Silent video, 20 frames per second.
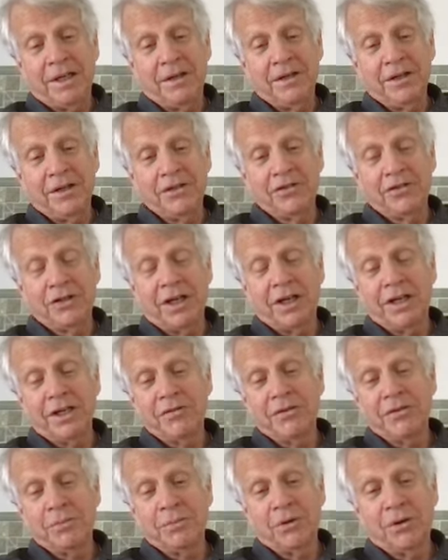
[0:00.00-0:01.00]
things get
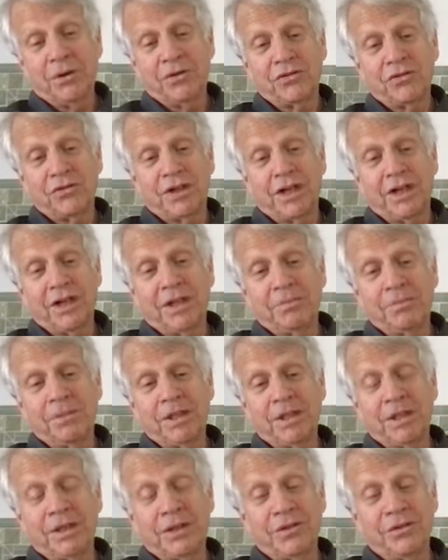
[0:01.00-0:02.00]
even more exciting
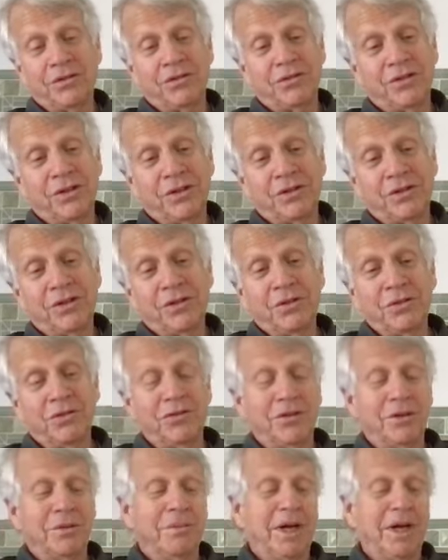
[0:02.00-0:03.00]
because, to
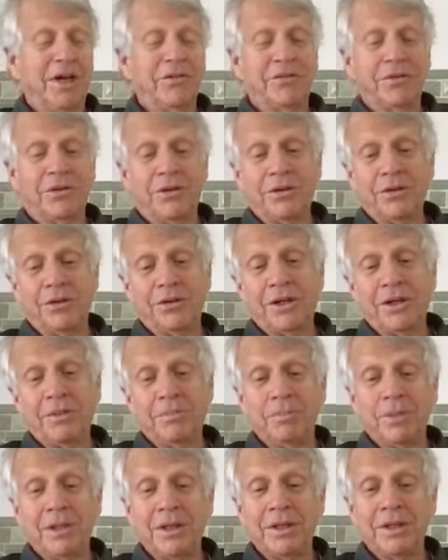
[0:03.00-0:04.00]
use the metaphor, you
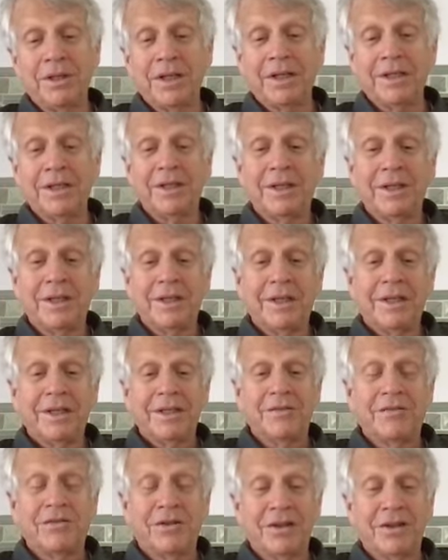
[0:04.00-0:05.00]
keep peeling
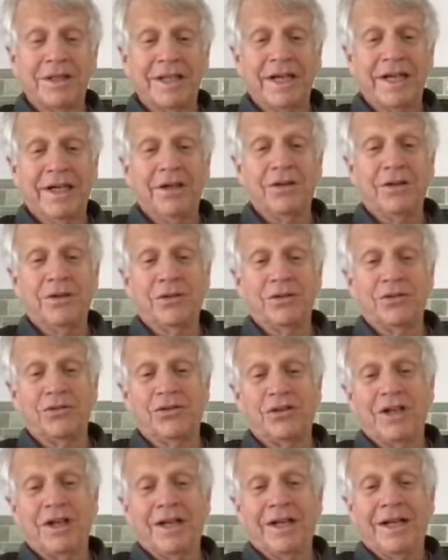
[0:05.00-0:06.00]
different
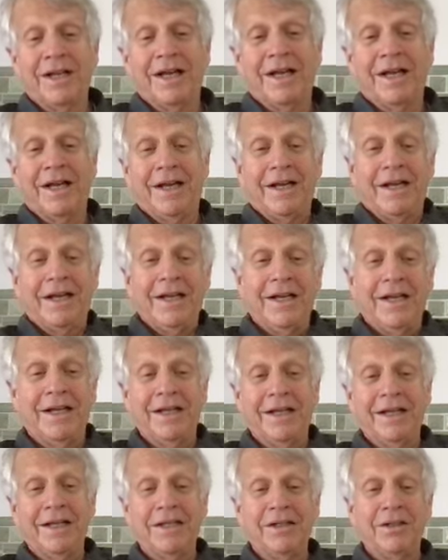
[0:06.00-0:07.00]
layers
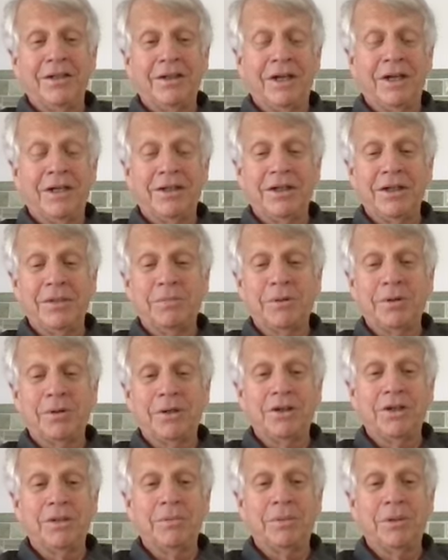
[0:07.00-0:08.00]
and you get deeper
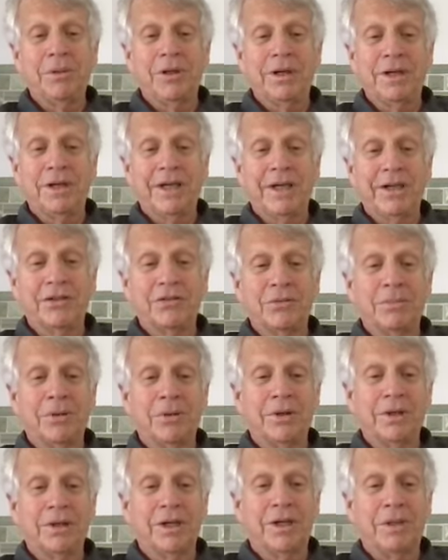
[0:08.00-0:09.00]
and deeper and it gets
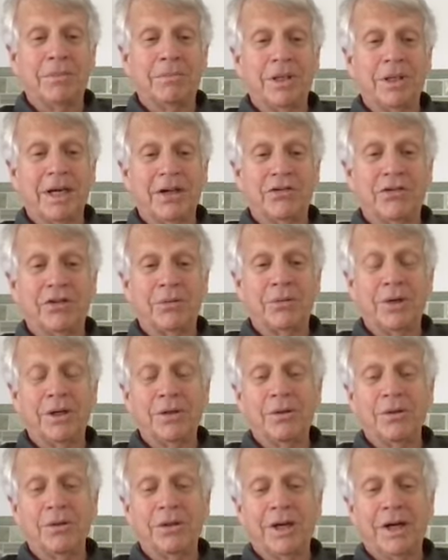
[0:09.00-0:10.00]
more complex. And what
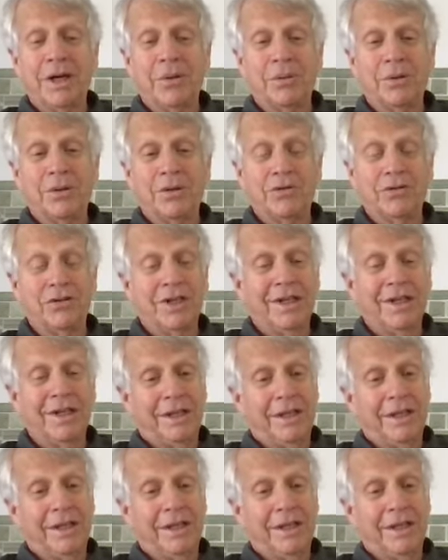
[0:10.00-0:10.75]
you thought was